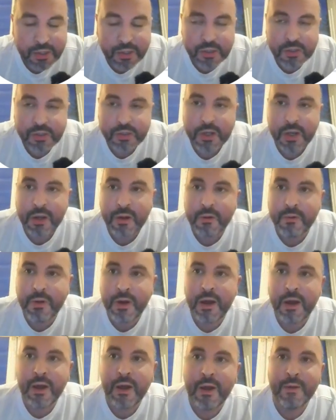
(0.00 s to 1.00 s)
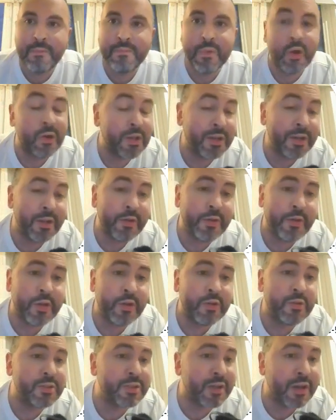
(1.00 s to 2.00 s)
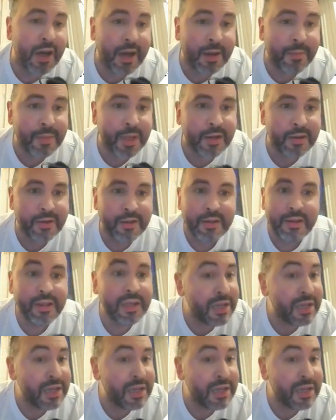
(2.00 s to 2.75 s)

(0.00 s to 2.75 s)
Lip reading: So all you need to do is comment